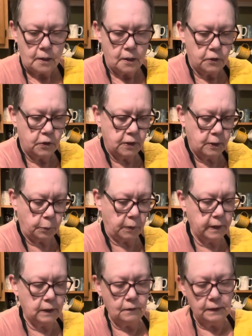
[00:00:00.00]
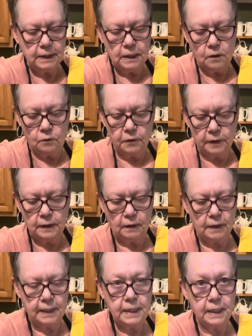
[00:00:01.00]
Just sprinkle it over it
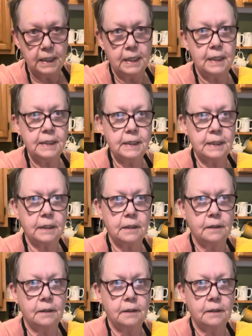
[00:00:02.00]
like this.